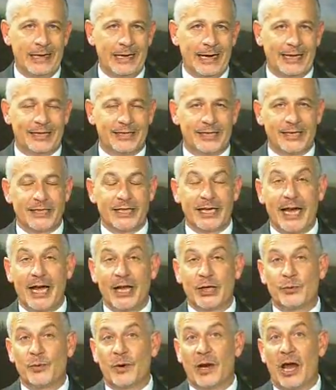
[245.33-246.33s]
He says the
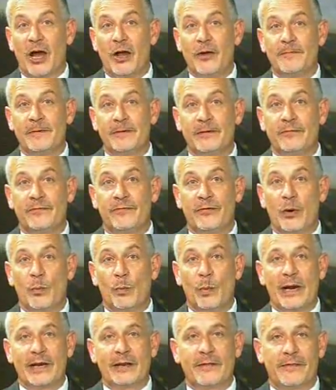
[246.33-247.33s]
gates will open from
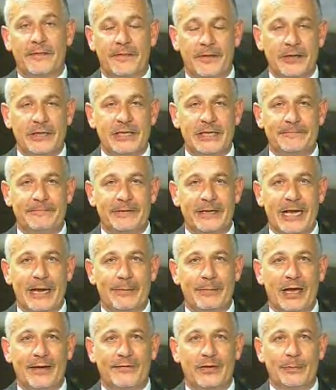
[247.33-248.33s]
1:30
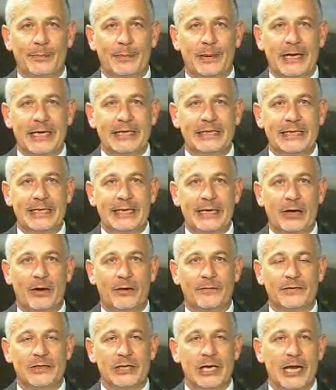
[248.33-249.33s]
p.m, giving plenty
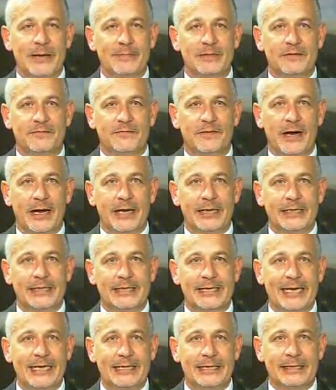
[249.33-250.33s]
of time to find
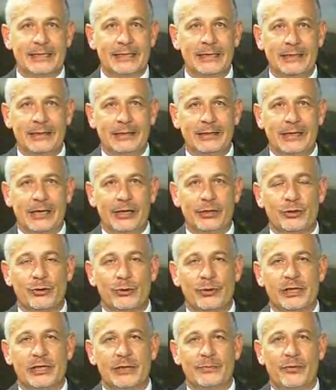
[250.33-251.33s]
seats,
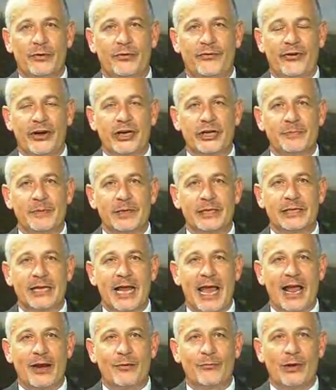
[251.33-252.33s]
enjoy some refreshments
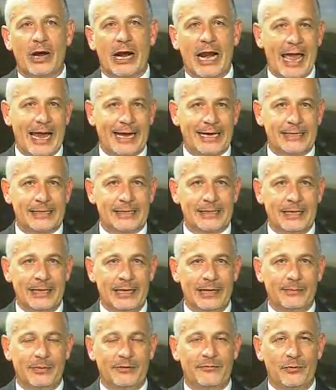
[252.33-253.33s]
and relax
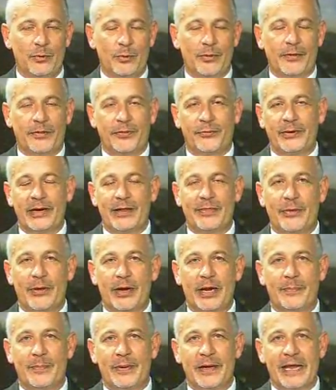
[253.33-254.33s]
before the
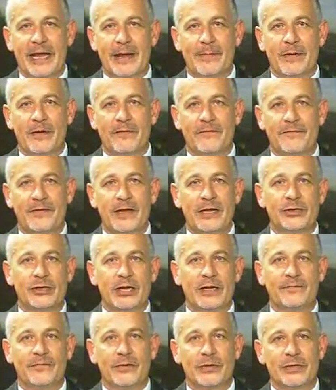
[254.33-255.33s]
3:30 p.m.
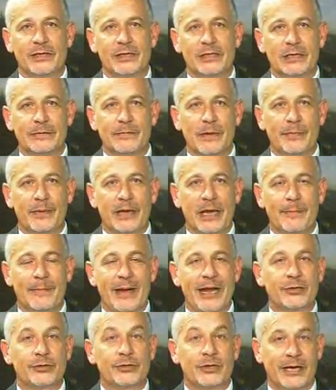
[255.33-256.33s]
Fiji versus Namibia
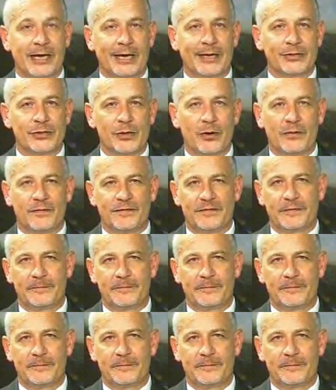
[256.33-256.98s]
match kicks off.